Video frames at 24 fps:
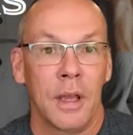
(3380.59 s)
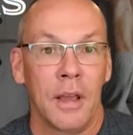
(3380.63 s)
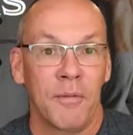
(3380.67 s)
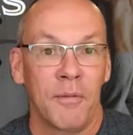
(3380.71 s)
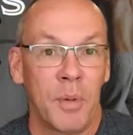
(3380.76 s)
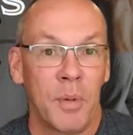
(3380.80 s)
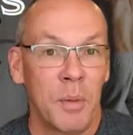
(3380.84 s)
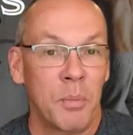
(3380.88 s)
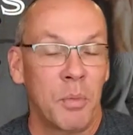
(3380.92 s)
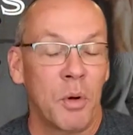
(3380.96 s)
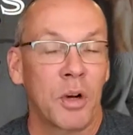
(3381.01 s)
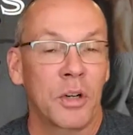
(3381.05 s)

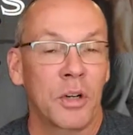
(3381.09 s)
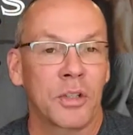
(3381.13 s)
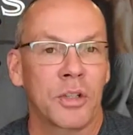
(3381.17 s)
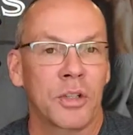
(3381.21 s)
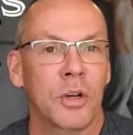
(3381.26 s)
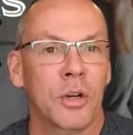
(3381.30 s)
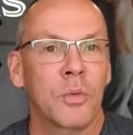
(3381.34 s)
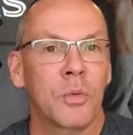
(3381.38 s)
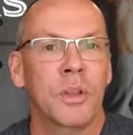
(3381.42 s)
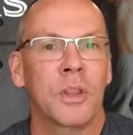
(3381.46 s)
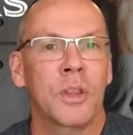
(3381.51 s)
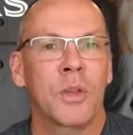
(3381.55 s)
If people aren't
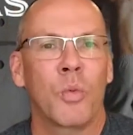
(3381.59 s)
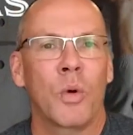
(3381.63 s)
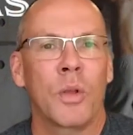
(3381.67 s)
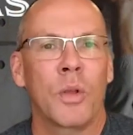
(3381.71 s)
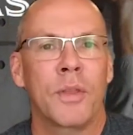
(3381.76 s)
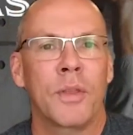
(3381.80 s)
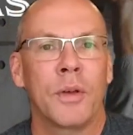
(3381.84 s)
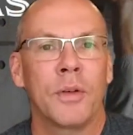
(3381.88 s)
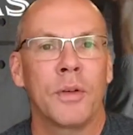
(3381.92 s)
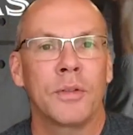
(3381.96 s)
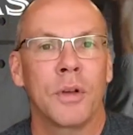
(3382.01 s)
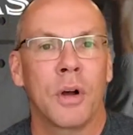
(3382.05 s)
sure
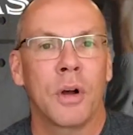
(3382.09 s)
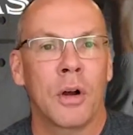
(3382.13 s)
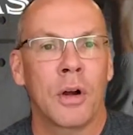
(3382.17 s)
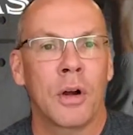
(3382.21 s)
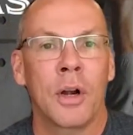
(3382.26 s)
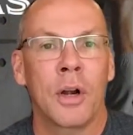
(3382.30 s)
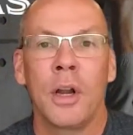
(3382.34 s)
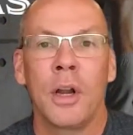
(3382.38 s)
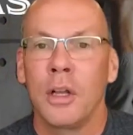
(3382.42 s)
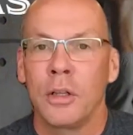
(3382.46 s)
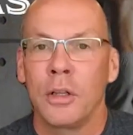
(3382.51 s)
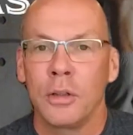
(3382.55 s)
what those
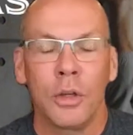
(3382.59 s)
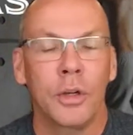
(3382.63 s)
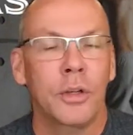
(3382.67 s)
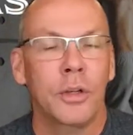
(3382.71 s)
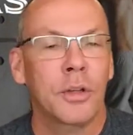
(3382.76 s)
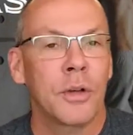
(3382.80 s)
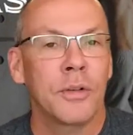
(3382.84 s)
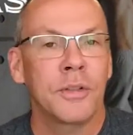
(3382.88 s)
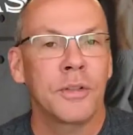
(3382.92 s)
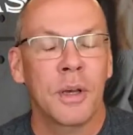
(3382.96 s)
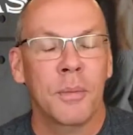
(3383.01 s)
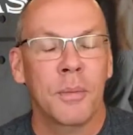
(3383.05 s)
are,
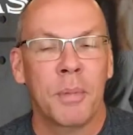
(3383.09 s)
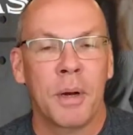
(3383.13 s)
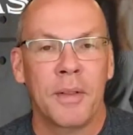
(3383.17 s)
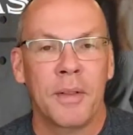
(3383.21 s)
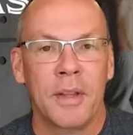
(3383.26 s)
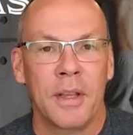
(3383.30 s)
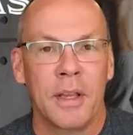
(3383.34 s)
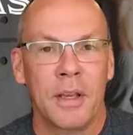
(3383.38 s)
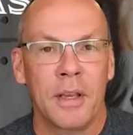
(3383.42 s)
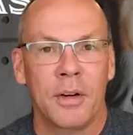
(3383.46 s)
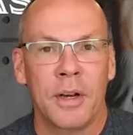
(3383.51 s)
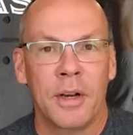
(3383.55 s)
look those up
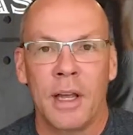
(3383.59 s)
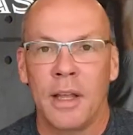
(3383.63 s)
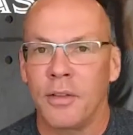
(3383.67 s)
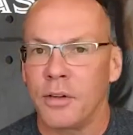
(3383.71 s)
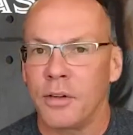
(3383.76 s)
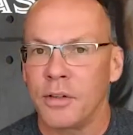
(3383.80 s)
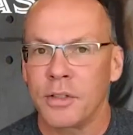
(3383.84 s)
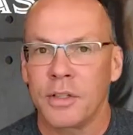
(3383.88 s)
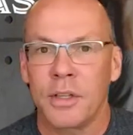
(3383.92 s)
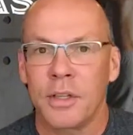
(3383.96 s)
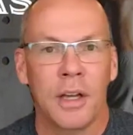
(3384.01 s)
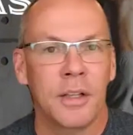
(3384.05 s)
on the
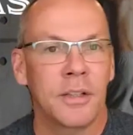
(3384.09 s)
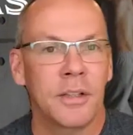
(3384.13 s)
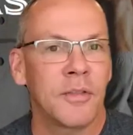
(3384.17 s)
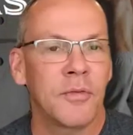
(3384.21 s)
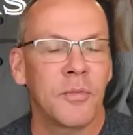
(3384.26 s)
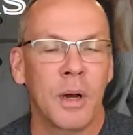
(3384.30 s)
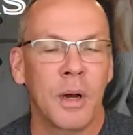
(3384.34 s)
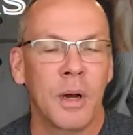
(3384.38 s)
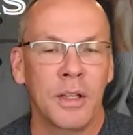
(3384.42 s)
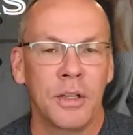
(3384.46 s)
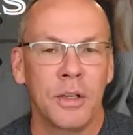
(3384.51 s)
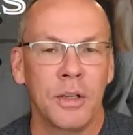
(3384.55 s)
internet. There's tons
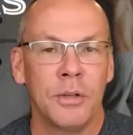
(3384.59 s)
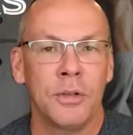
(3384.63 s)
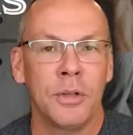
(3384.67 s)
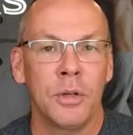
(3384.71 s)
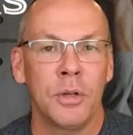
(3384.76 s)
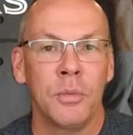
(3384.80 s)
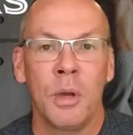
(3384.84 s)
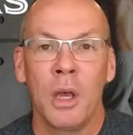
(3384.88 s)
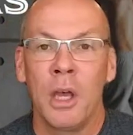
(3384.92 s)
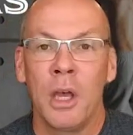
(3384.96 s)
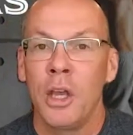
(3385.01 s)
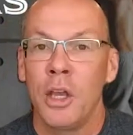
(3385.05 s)
of them on
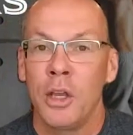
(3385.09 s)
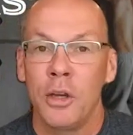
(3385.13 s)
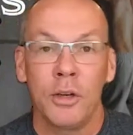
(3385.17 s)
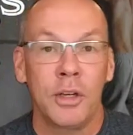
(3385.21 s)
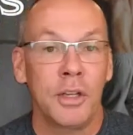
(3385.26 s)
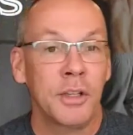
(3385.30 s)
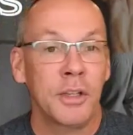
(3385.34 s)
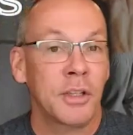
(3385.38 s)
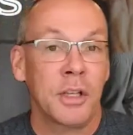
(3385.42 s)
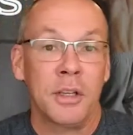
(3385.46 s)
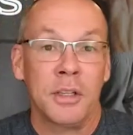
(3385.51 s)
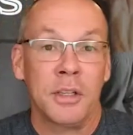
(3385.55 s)
YouTube.
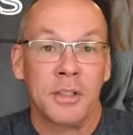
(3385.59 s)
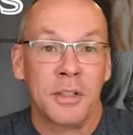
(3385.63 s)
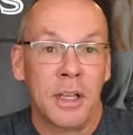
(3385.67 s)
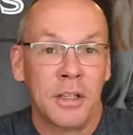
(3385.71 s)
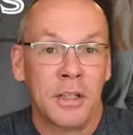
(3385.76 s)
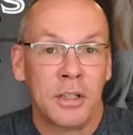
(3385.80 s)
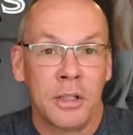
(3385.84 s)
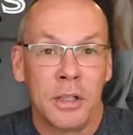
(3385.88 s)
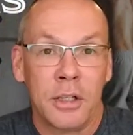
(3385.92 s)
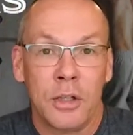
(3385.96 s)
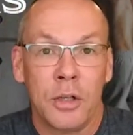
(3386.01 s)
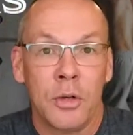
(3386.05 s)
You're just going to
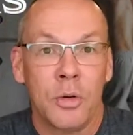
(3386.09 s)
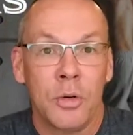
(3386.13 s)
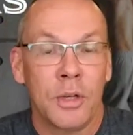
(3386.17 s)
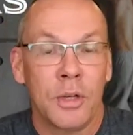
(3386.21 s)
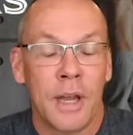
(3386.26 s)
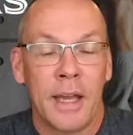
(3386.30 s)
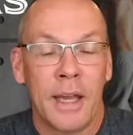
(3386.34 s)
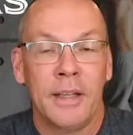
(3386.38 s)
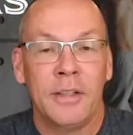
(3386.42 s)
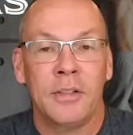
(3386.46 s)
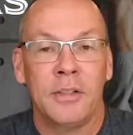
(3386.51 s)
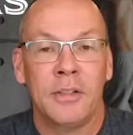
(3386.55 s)
essentially do a
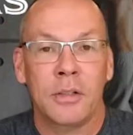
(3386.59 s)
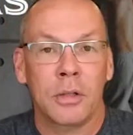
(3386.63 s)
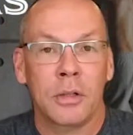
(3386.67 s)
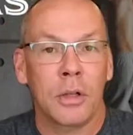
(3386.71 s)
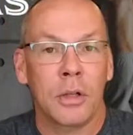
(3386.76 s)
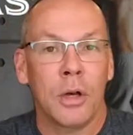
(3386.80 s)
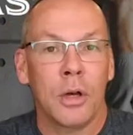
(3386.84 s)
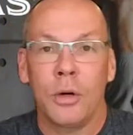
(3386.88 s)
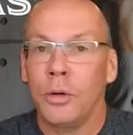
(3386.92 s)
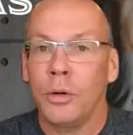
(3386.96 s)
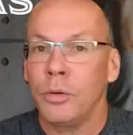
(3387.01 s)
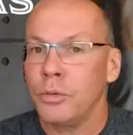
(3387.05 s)
nice,
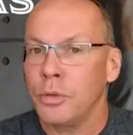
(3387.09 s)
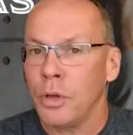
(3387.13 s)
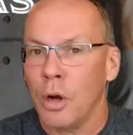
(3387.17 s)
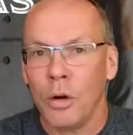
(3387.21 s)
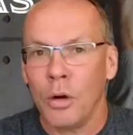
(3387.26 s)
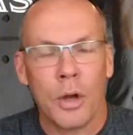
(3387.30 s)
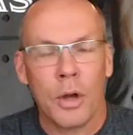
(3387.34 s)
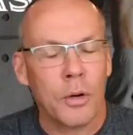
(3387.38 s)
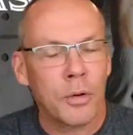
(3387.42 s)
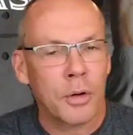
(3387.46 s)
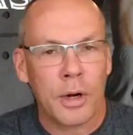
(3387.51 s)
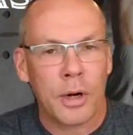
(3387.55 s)
slow,
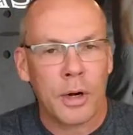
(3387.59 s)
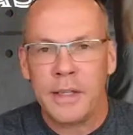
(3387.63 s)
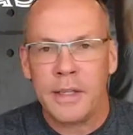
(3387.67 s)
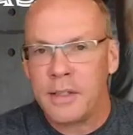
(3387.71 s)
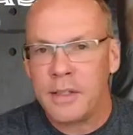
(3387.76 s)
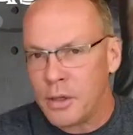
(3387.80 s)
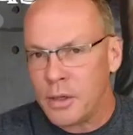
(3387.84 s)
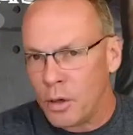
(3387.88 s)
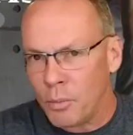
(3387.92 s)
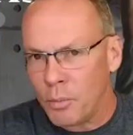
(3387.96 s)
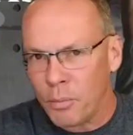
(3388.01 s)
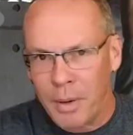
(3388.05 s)
don't go
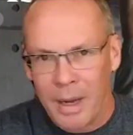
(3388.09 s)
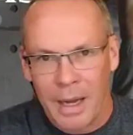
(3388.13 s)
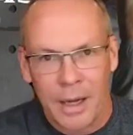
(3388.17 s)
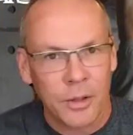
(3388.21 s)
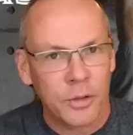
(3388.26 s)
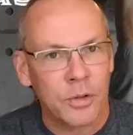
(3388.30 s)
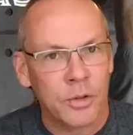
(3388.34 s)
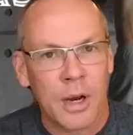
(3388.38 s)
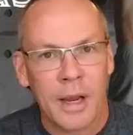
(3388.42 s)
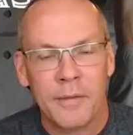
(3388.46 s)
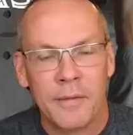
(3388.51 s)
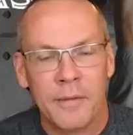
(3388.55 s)
crazy, don't
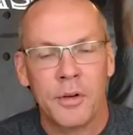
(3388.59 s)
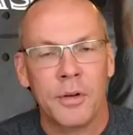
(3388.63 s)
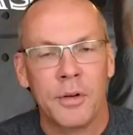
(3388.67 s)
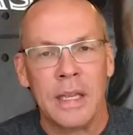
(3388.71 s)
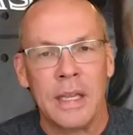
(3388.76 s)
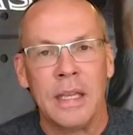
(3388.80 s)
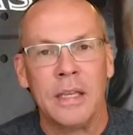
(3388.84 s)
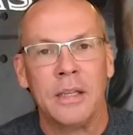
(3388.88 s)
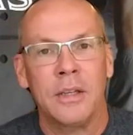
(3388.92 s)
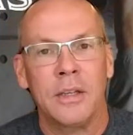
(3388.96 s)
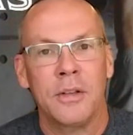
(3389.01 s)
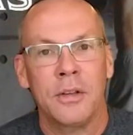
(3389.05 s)
pile drive your
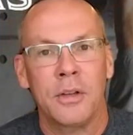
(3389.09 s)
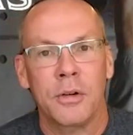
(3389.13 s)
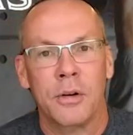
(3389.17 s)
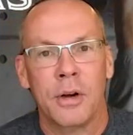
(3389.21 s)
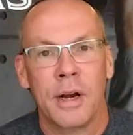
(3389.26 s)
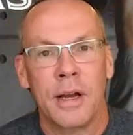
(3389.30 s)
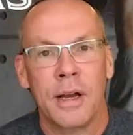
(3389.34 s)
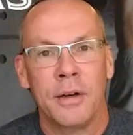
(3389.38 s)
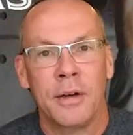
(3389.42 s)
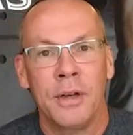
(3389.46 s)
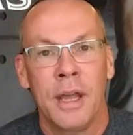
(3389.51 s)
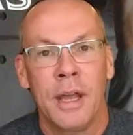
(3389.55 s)
knee into the
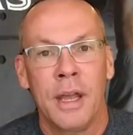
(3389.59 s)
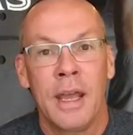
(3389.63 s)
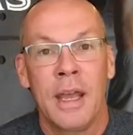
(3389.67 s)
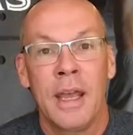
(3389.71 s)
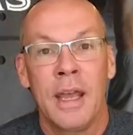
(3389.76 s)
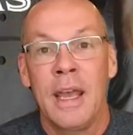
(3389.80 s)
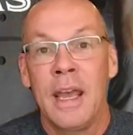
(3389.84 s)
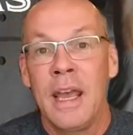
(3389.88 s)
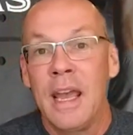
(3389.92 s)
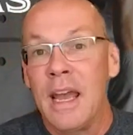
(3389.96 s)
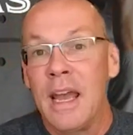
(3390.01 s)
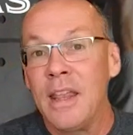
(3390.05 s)
ground.
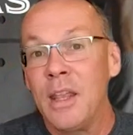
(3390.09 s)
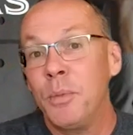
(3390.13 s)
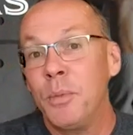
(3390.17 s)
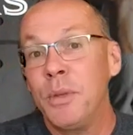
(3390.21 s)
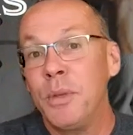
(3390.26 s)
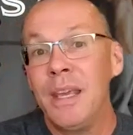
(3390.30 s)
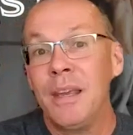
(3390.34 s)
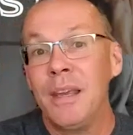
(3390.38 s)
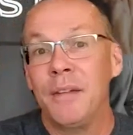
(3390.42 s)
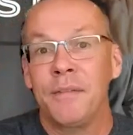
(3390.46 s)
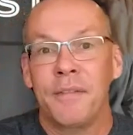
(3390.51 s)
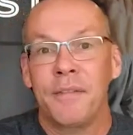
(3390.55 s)
And then
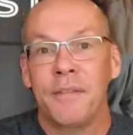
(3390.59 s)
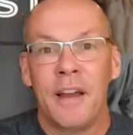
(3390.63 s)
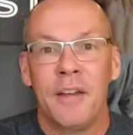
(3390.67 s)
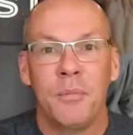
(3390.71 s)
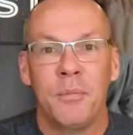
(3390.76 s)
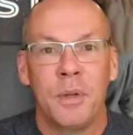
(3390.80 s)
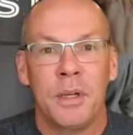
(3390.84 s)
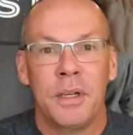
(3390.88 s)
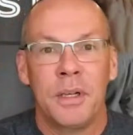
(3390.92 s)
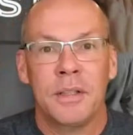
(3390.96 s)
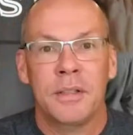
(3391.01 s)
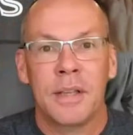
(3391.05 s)
when you get
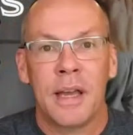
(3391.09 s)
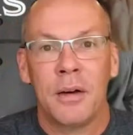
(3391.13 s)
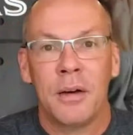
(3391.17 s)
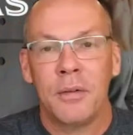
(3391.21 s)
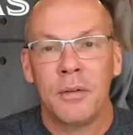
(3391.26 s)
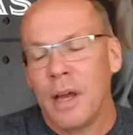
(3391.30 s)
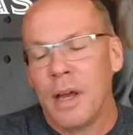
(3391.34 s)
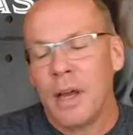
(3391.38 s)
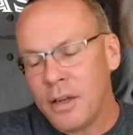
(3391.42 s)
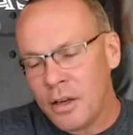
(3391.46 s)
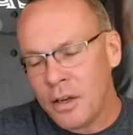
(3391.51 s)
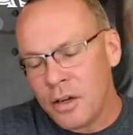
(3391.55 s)
5 minutes
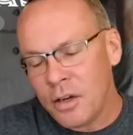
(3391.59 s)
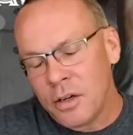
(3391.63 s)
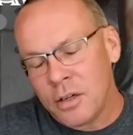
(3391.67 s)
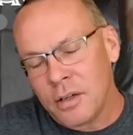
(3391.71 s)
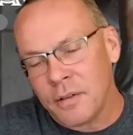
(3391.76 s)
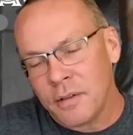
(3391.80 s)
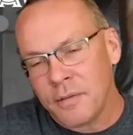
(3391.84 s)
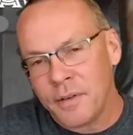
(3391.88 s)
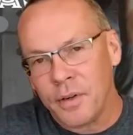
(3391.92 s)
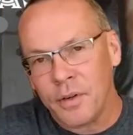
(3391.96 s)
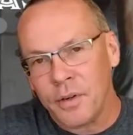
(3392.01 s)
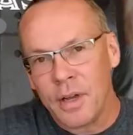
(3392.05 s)
out, I know you're
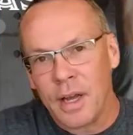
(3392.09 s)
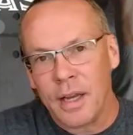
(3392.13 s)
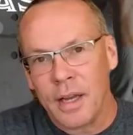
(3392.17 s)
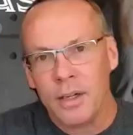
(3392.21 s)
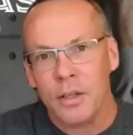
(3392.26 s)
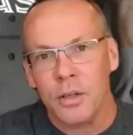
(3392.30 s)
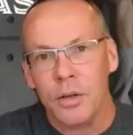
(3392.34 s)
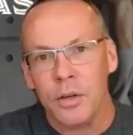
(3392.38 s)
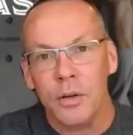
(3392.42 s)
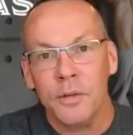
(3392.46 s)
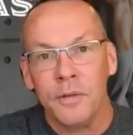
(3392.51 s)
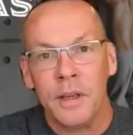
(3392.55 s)
going to feel
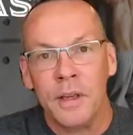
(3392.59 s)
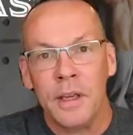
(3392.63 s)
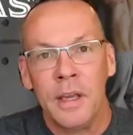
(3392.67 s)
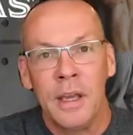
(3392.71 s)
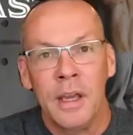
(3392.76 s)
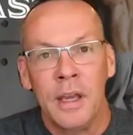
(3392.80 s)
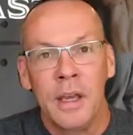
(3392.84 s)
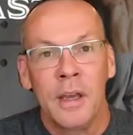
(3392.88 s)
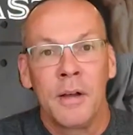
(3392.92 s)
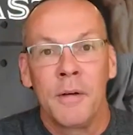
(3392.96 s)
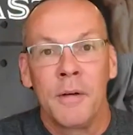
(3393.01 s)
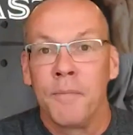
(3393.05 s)
kind of
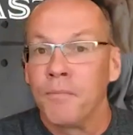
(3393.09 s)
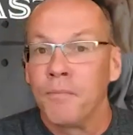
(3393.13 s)
goofy.